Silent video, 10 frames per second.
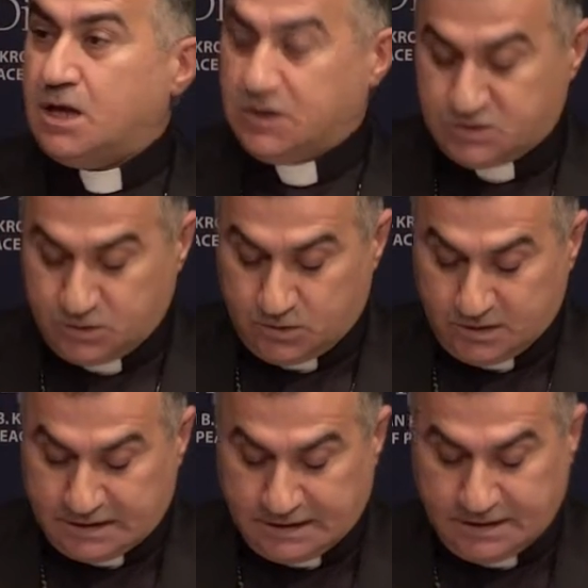
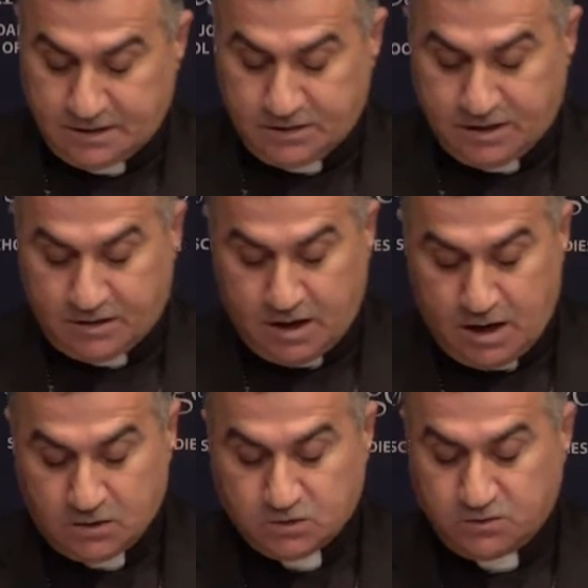Historically, there
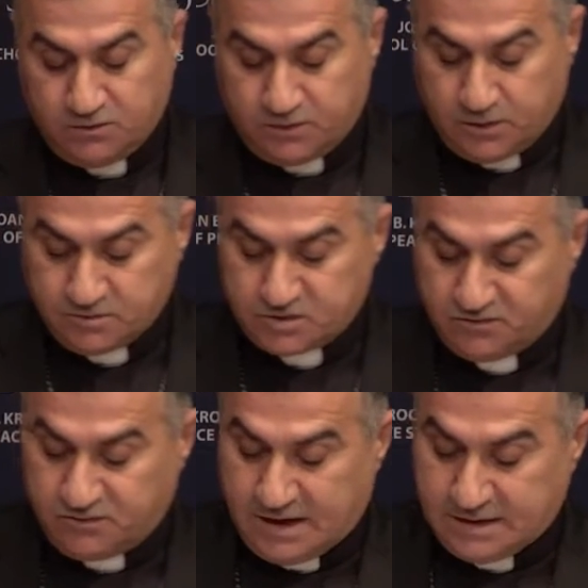are 2 forms of
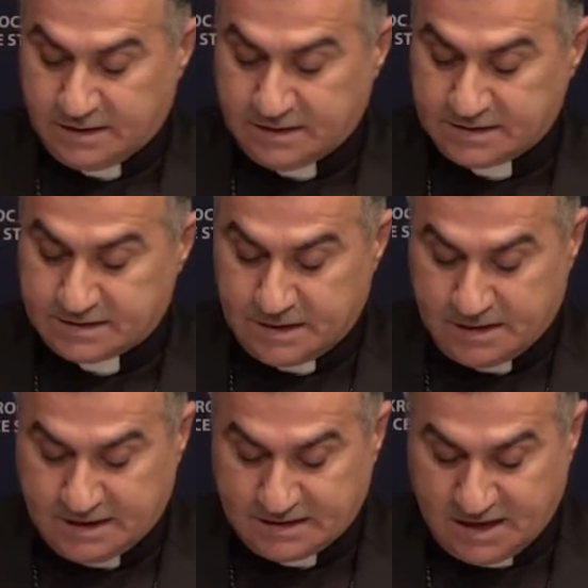violence
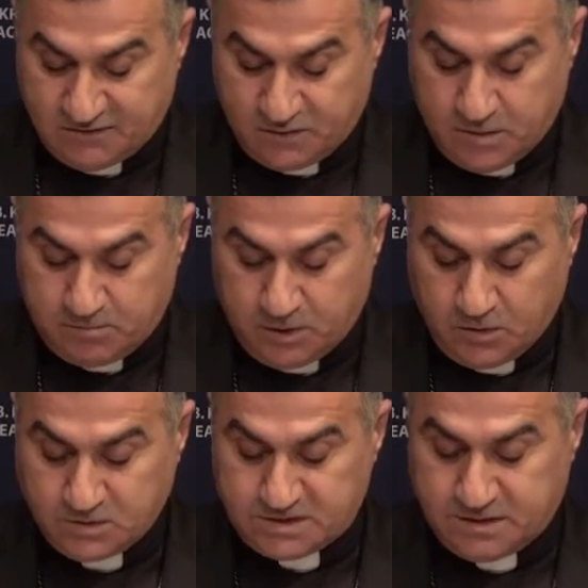that have
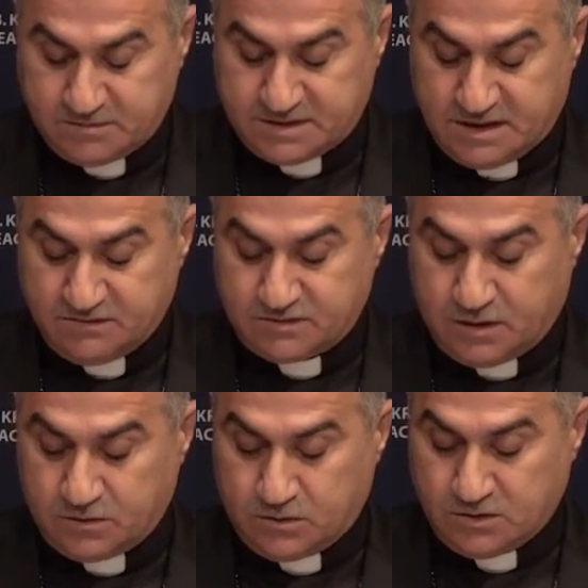imposed themselves
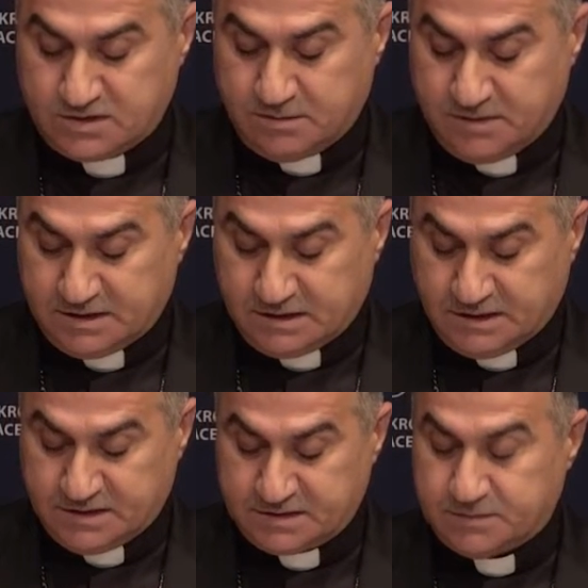across the Middle
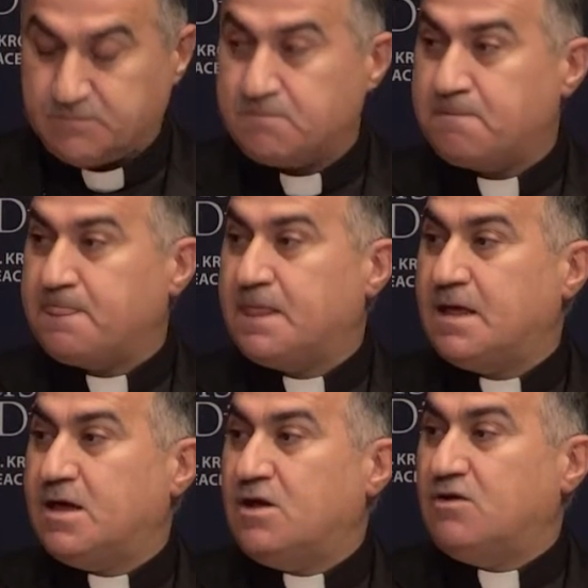East.
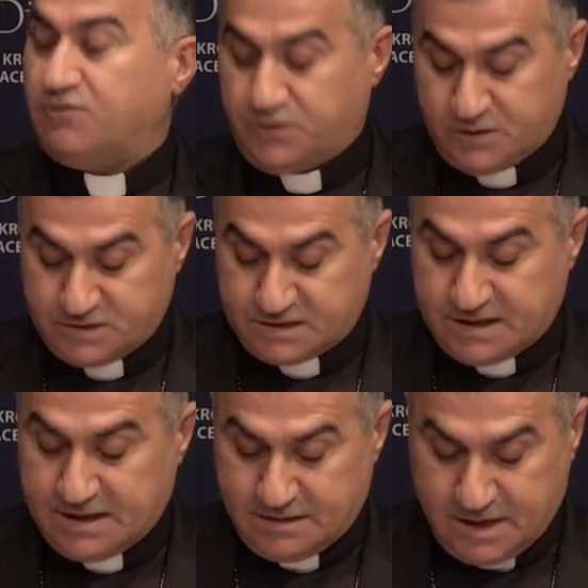
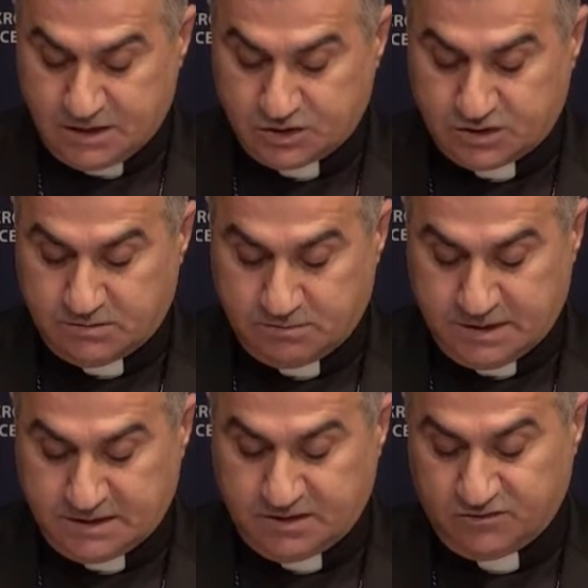First,
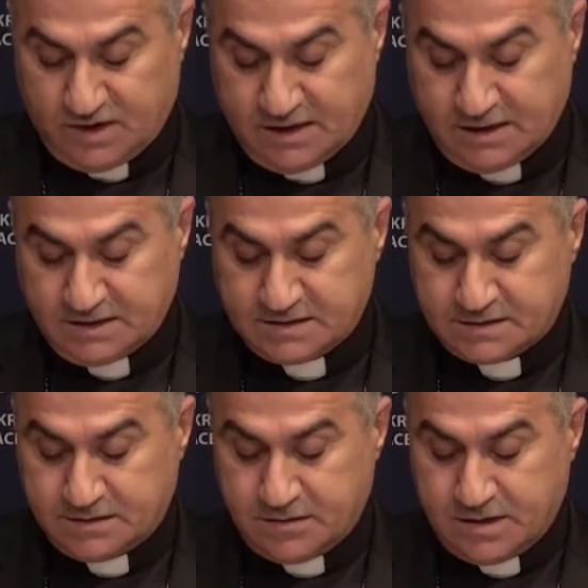nation-building
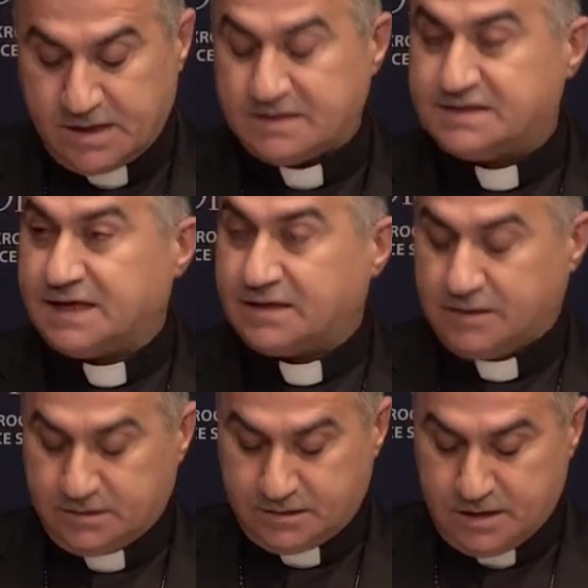violence, and
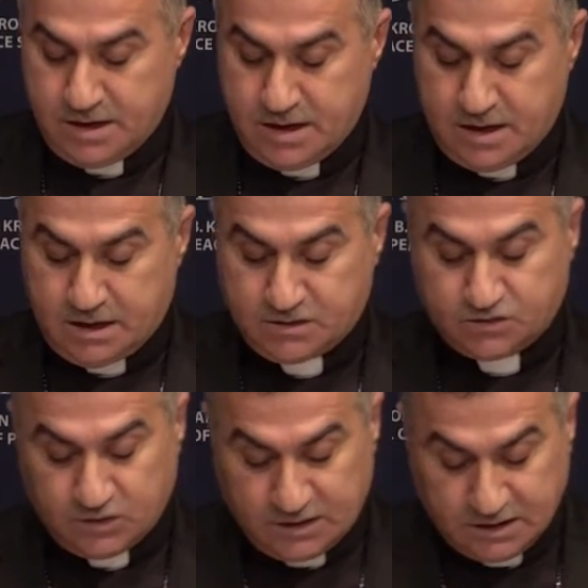second is
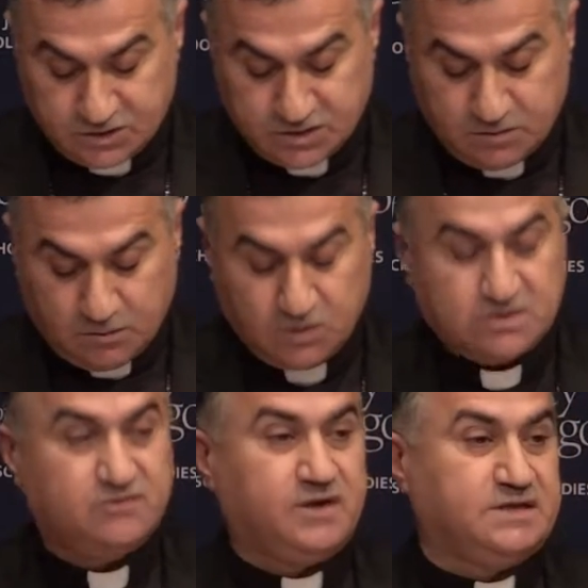
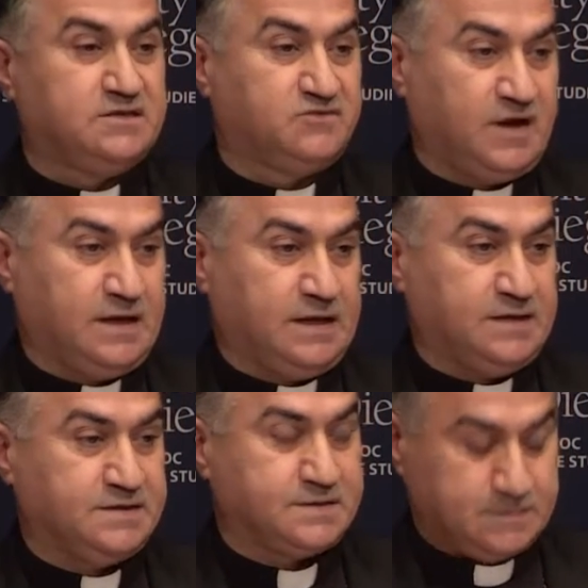religion-motivated
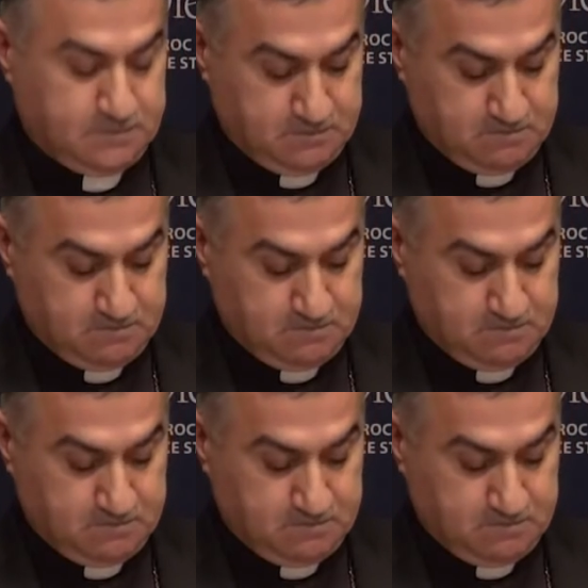violence.